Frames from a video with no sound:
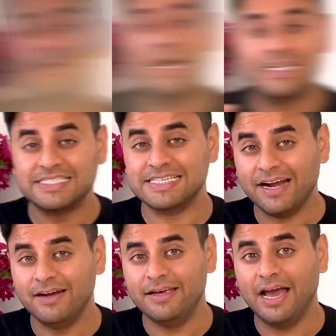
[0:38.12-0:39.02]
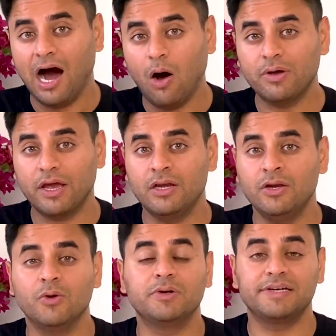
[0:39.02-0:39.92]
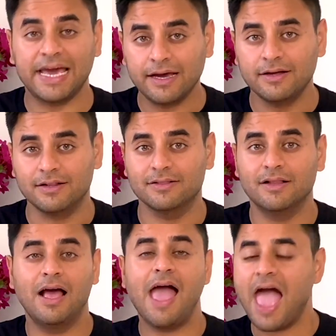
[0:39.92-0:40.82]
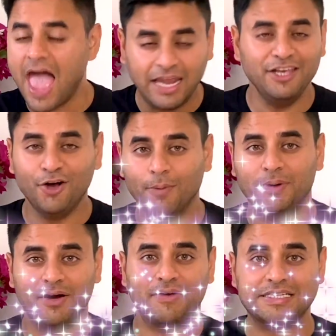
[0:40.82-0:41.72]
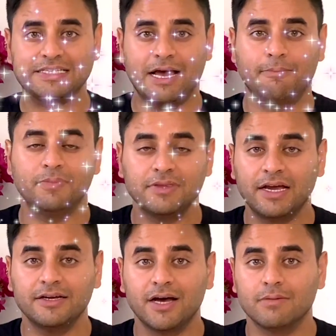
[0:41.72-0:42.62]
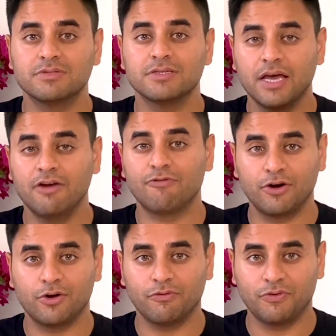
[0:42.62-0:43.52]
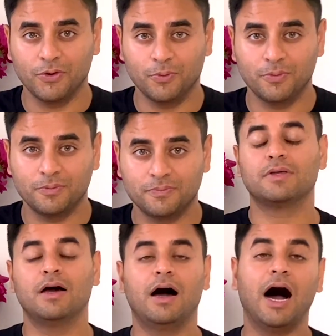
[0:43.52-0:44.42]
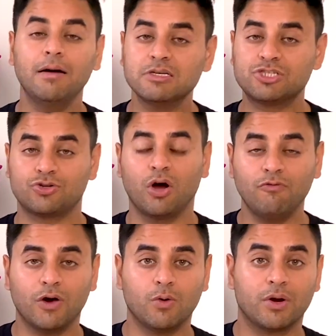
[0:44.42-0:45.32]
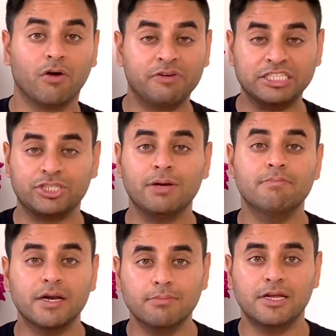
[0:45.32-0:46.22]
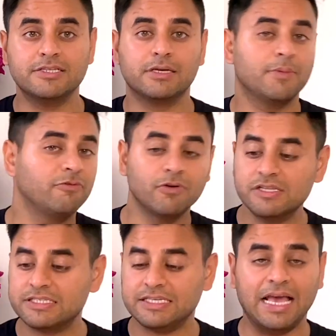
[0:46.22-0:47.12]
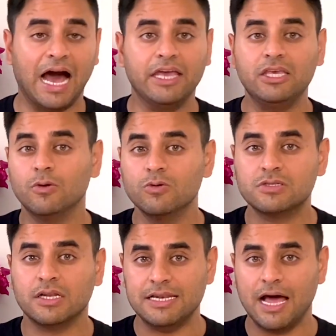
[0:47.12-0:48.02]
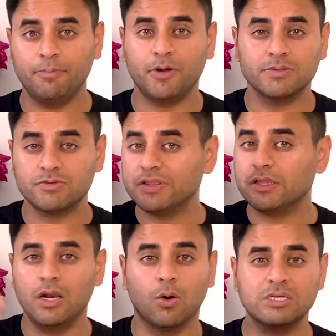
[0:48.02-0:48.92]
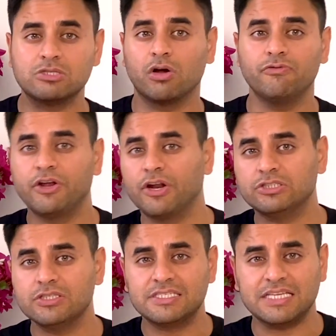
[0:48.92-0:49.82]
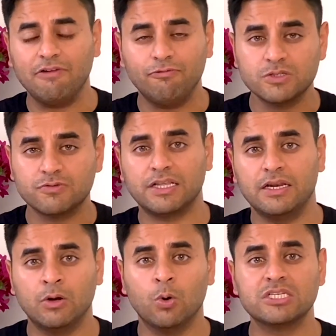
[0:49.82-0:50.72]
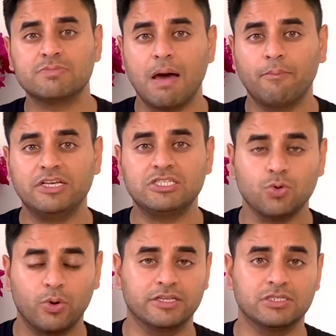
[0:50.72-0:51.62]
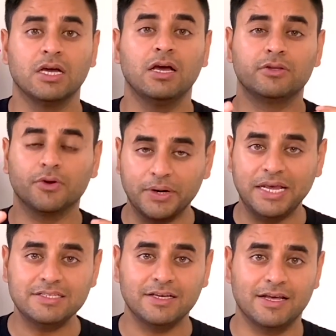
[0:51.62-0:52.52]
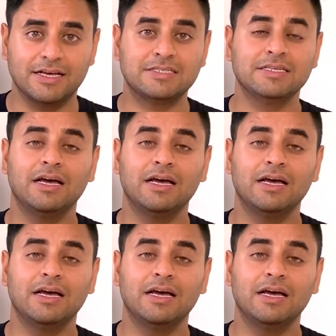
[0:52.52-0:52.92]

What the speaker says: you exactly how can you tackle any competitive exam that comes in front of you. I'm a strong follower of digital minimalism. If you'll see, I use laptops with the lowest configuration, cell phones with the lowest memory storage. The reason is,